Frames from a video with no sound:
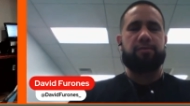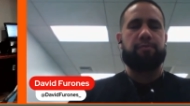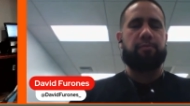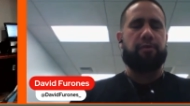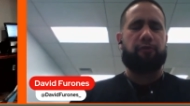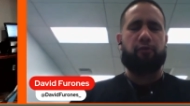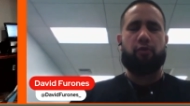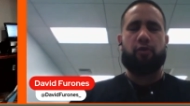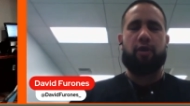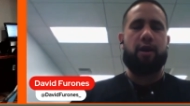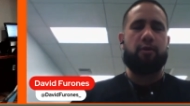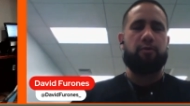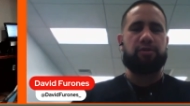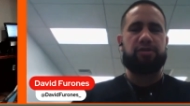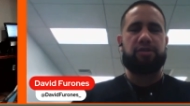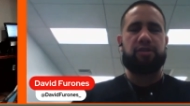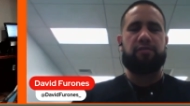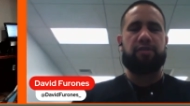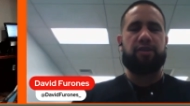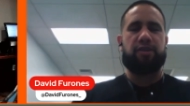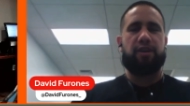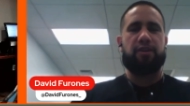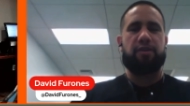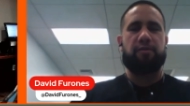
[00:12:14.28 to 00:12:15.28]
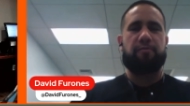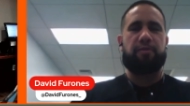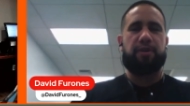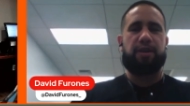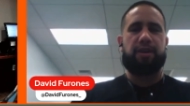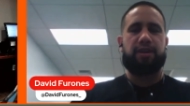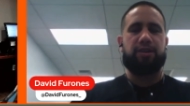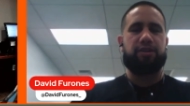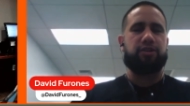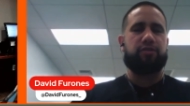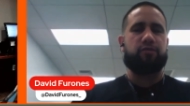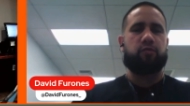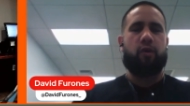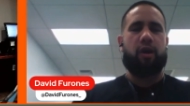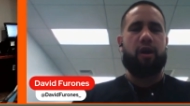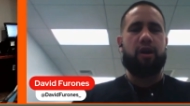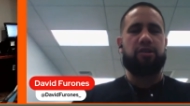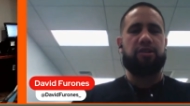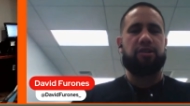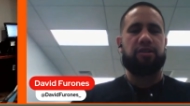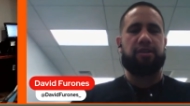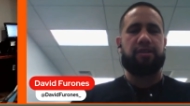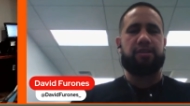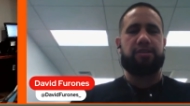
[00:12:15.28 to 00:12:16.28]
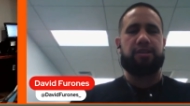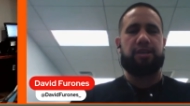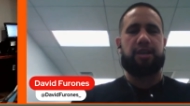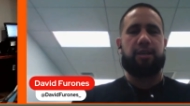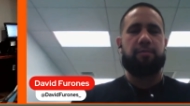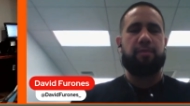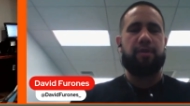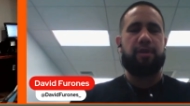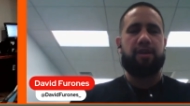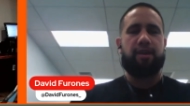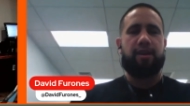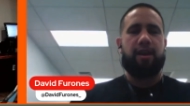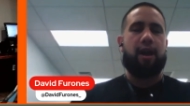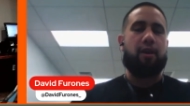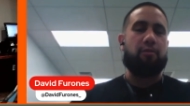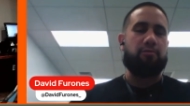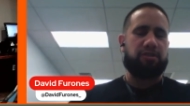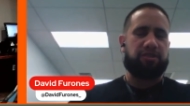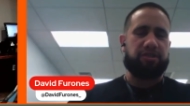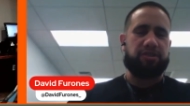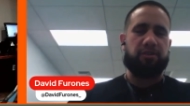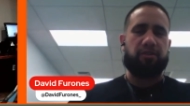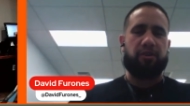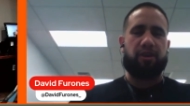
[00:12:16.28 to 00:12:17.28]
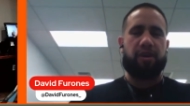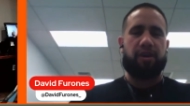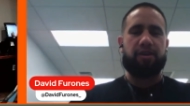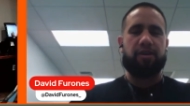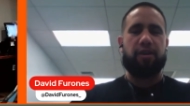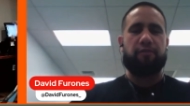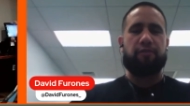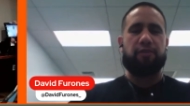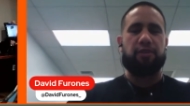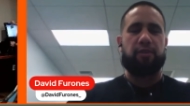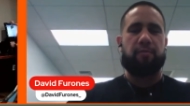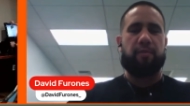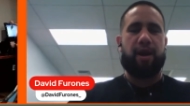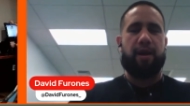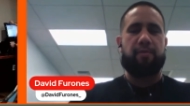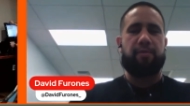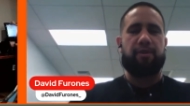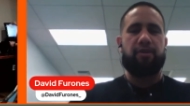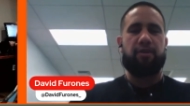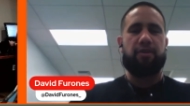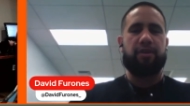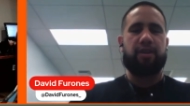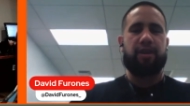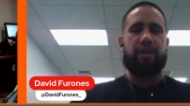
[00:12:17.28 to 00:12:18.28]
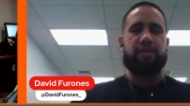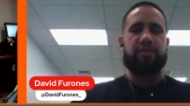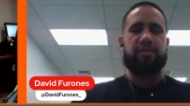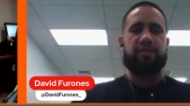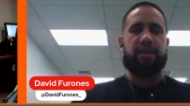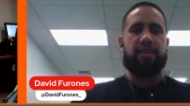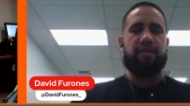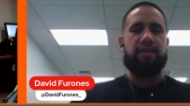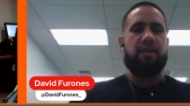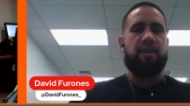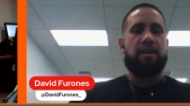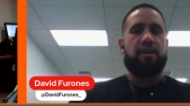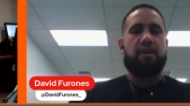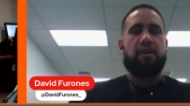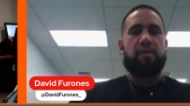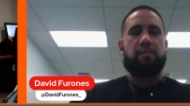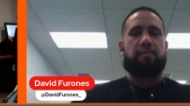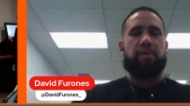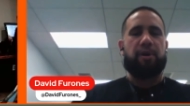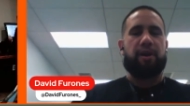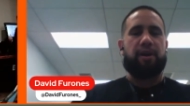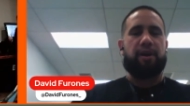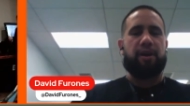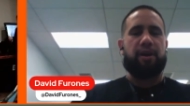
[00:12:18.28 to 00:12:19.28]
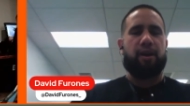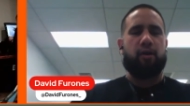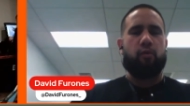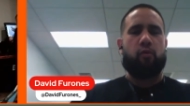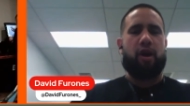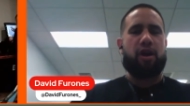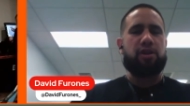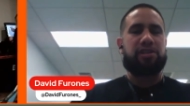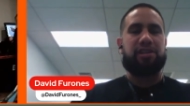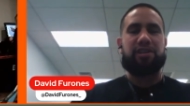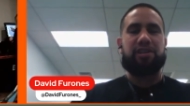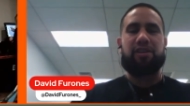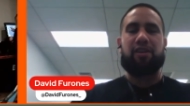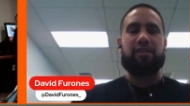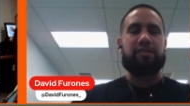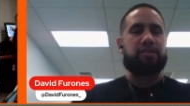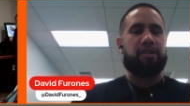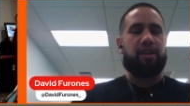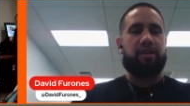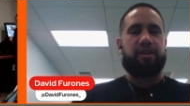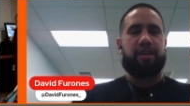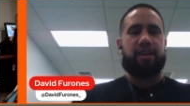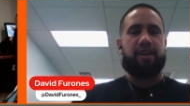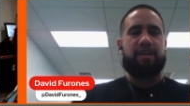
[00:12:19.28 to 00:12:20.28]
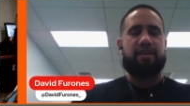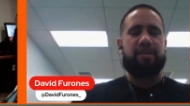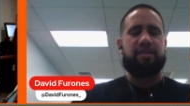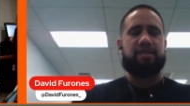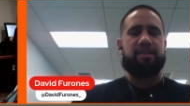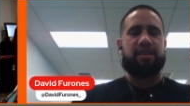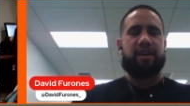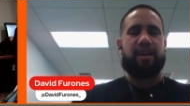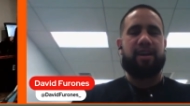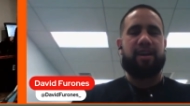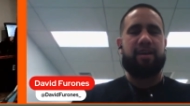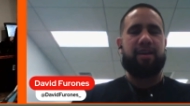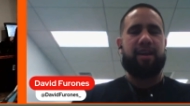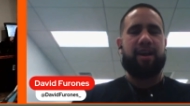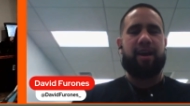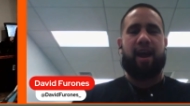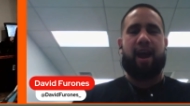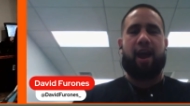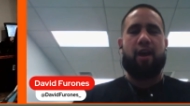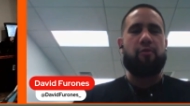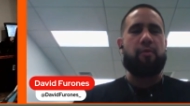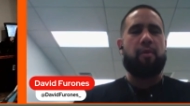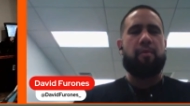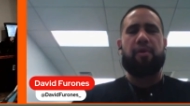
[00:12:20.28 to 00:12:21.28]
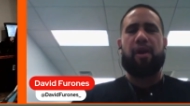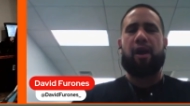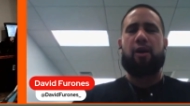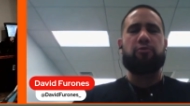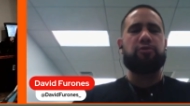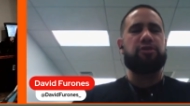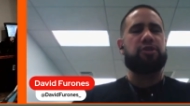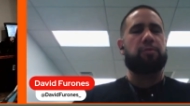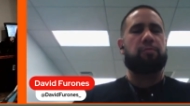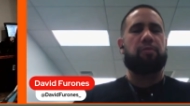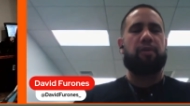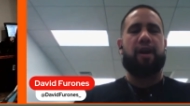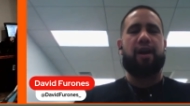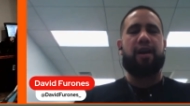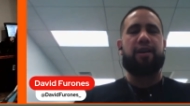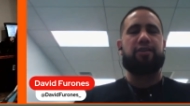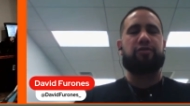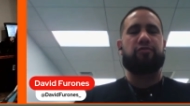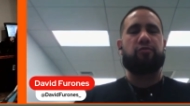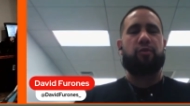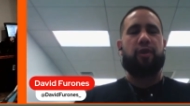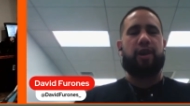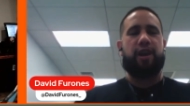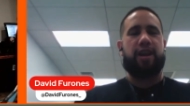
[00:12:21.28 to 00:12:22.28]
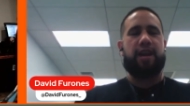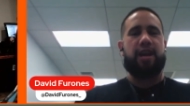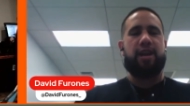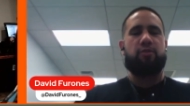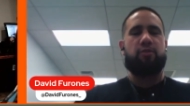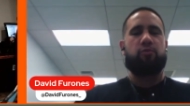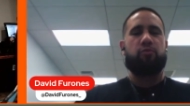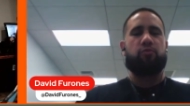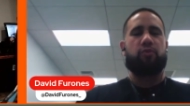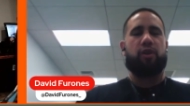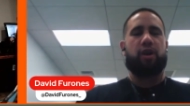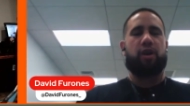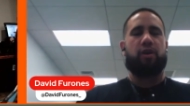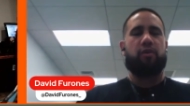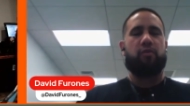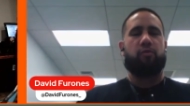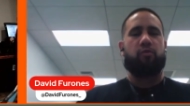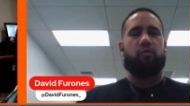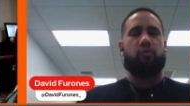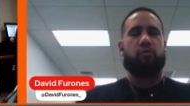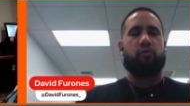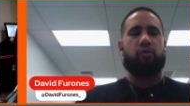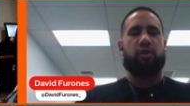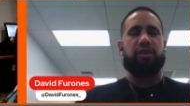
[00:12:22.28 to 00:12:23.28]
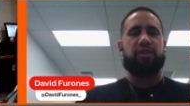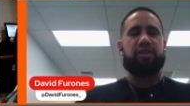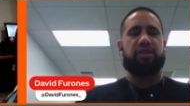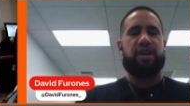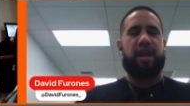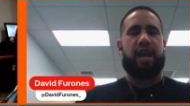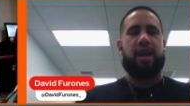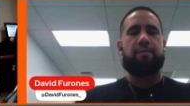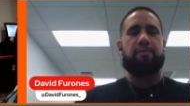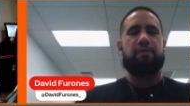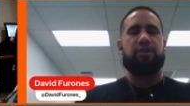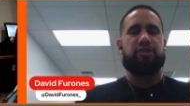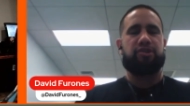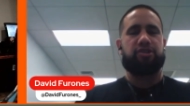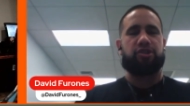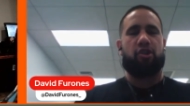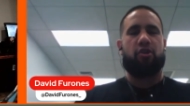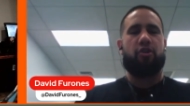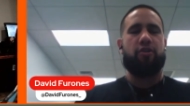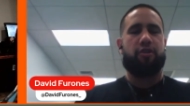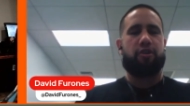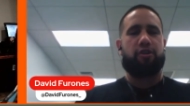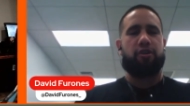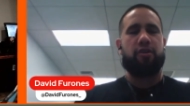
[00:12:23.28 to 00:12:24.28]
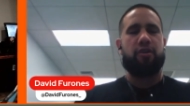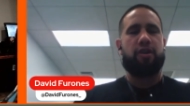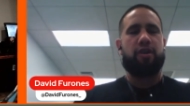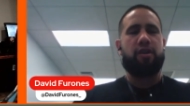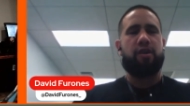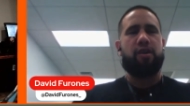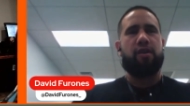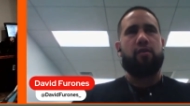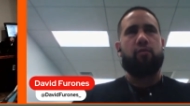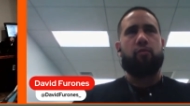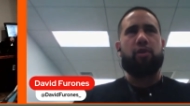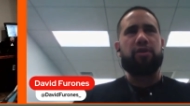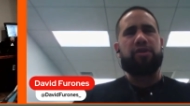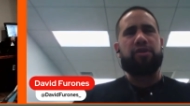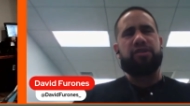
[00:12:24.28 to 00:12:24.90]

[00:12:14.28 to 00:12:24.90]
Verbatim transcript: before I was even on the beat and just watching the team, I was still uh, covering the Miami Hurricanes then, but uh, watching on Sundays. And uh, I remember I was surprised when he uh, was named the starter, what,